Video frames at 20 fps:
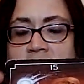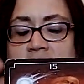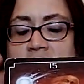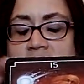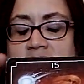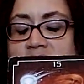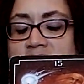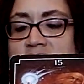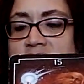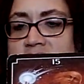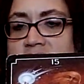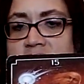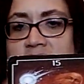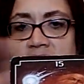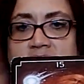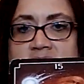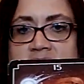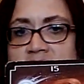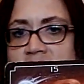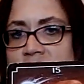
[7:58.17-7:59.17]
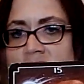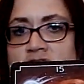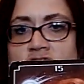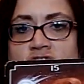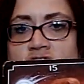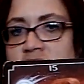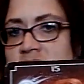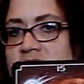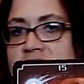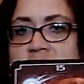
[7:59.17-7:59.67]
This is not the
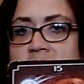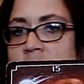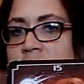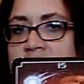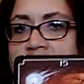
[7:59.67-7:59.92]
energy that I'm